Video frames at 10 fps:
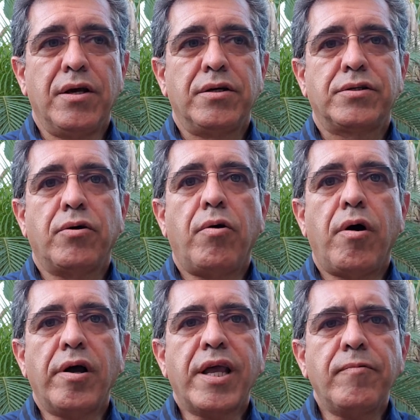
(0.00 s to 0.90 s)
So
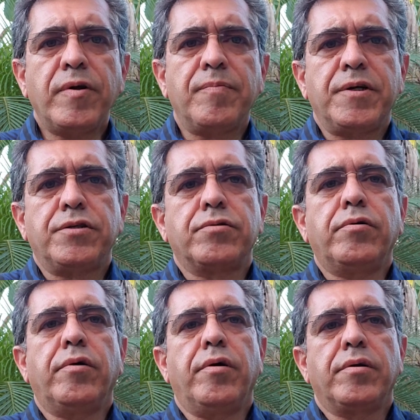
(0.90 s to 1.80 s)
how can we be
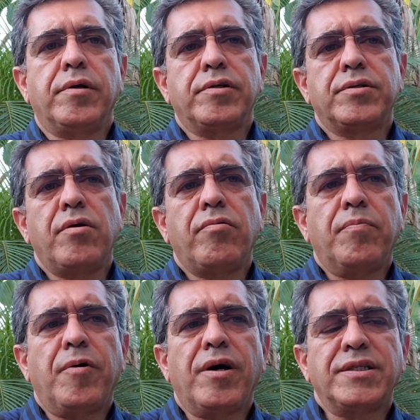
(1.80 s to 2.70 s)
sure there's no
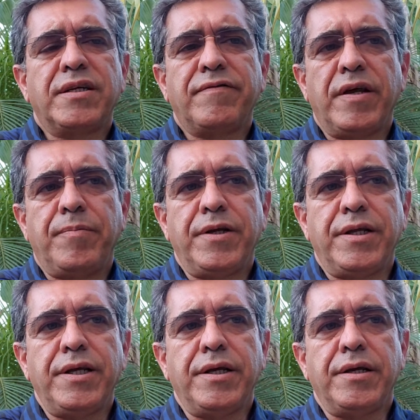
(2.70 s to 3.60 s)
positive
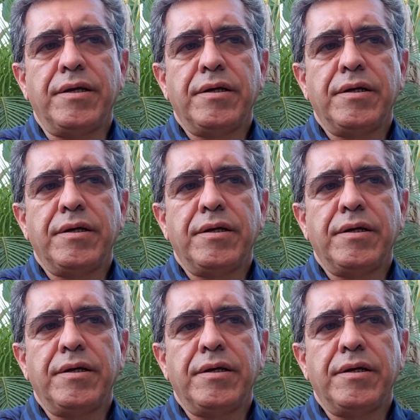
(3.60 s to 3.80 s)
APD